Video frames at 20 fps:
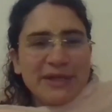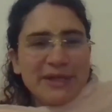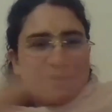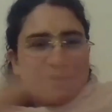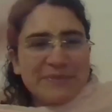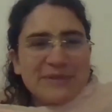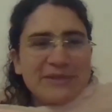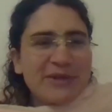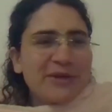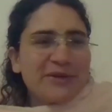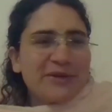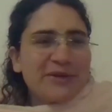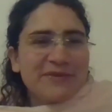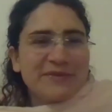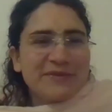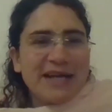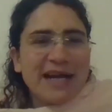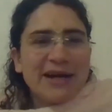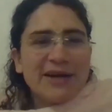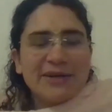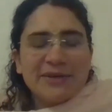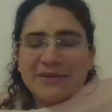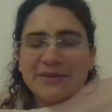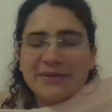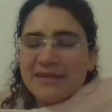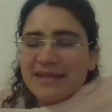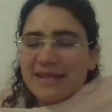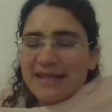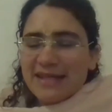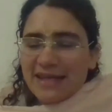observed how
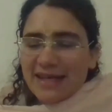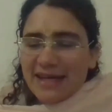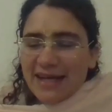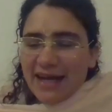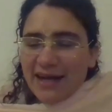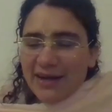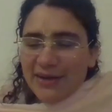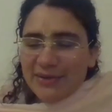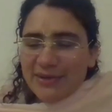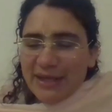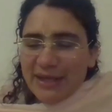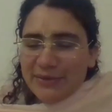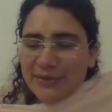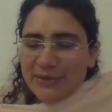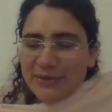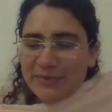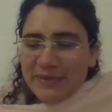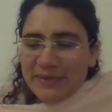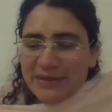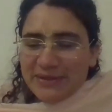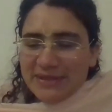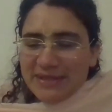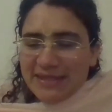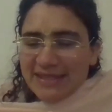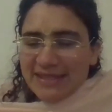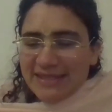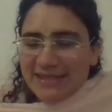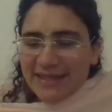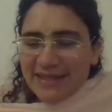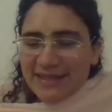they were
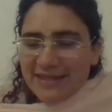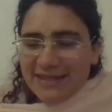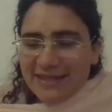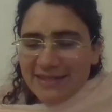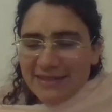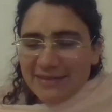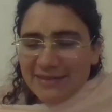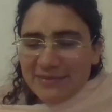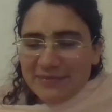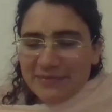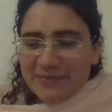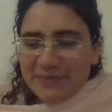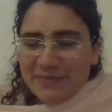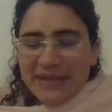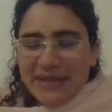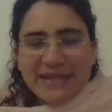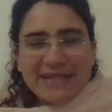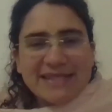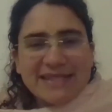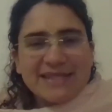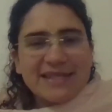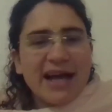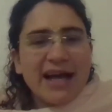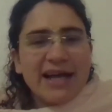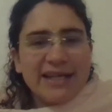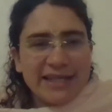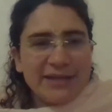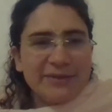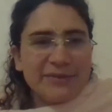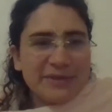building such big
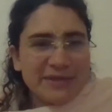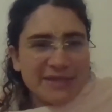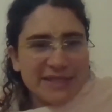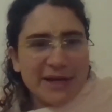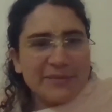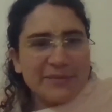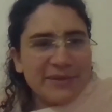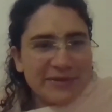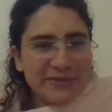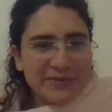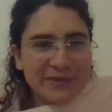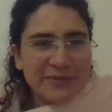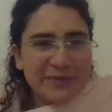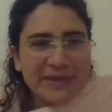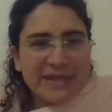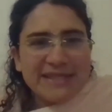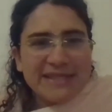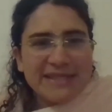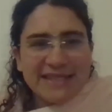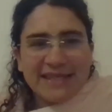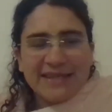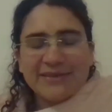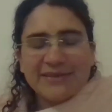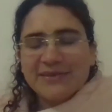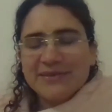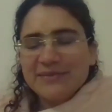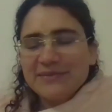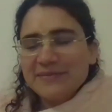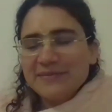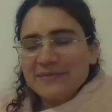sky, and he was coming from India,